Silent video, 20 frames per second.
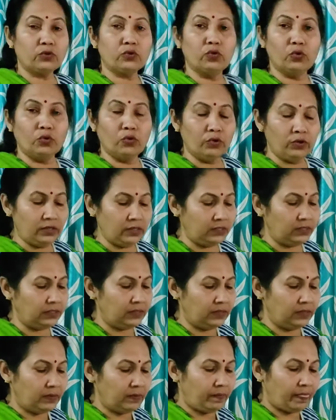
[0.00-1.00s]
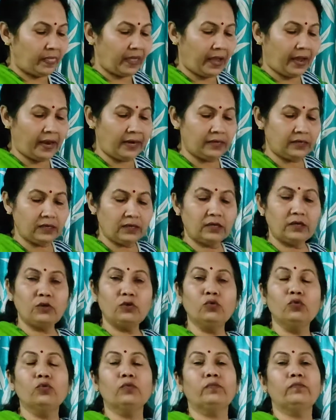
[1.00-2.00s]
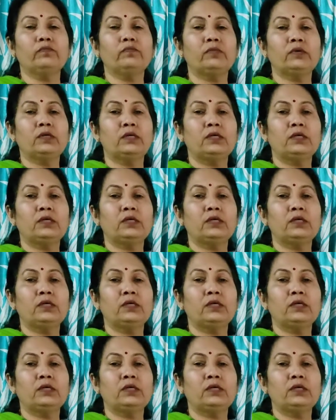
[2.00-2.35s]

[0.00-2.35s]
gold and a loom.